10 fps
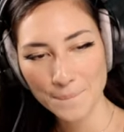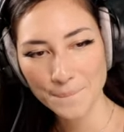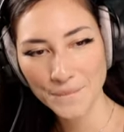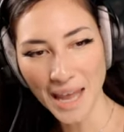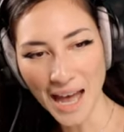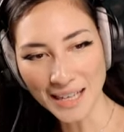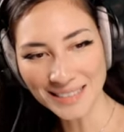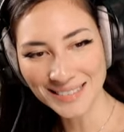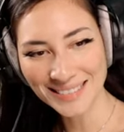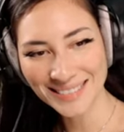Yeah.
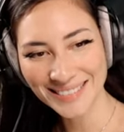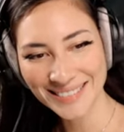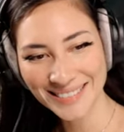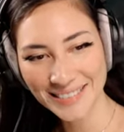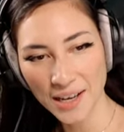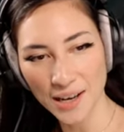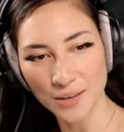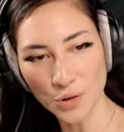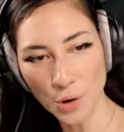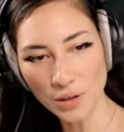
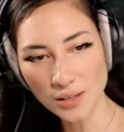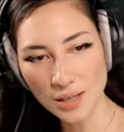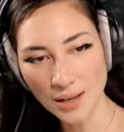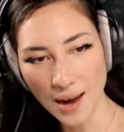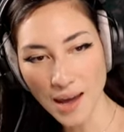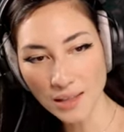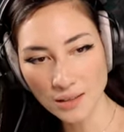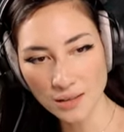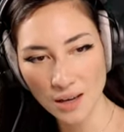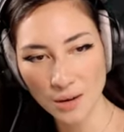Rolla says, I hate
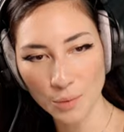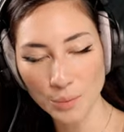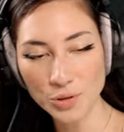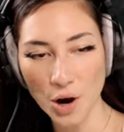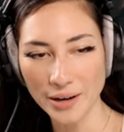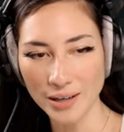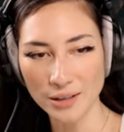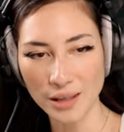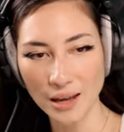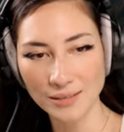this game. Well, I'm sorry to hear
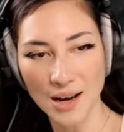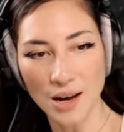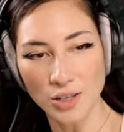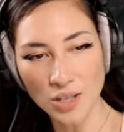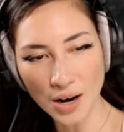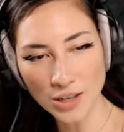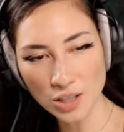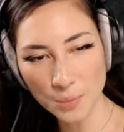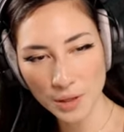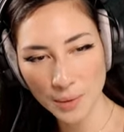that. Zara, I just
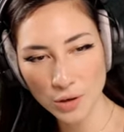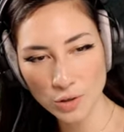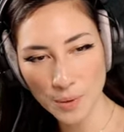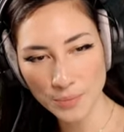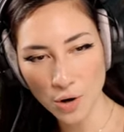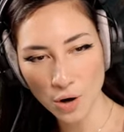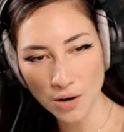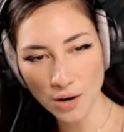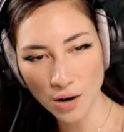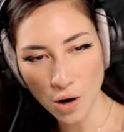completed my Goosebumps
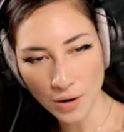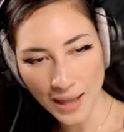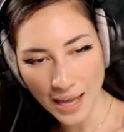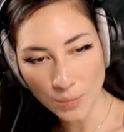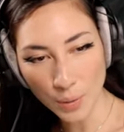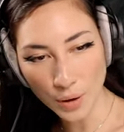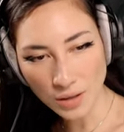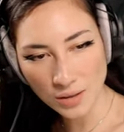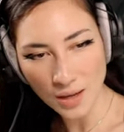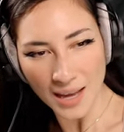Horror, Horrorland
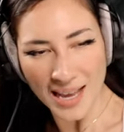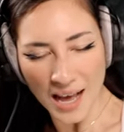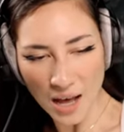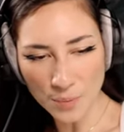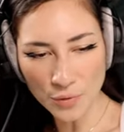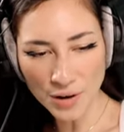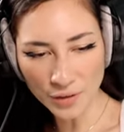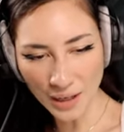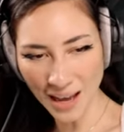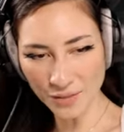books. Um, Renfield,
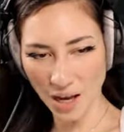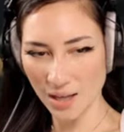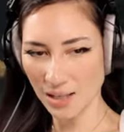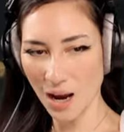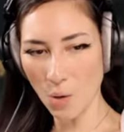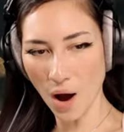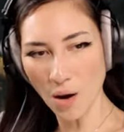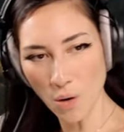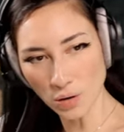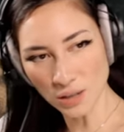I have to ask, how, how
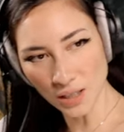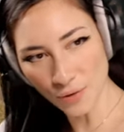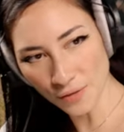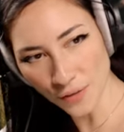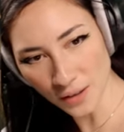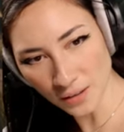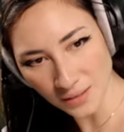old are you, Renfield?